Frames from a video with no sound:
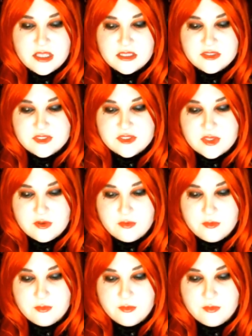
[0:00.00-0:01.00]

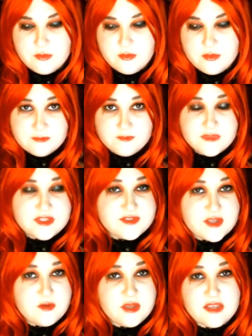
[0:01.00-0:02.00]
So
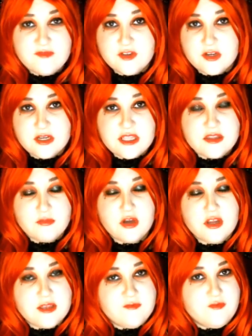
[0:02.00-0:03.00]
if you're in the
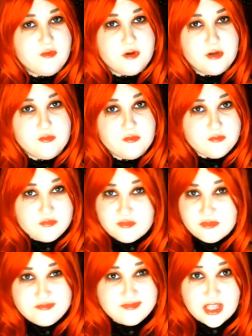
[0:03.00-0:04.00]
market for
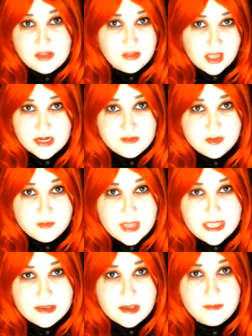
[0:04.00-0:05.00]
a lot of new
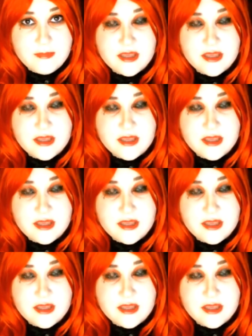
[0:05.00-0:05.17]
makeup,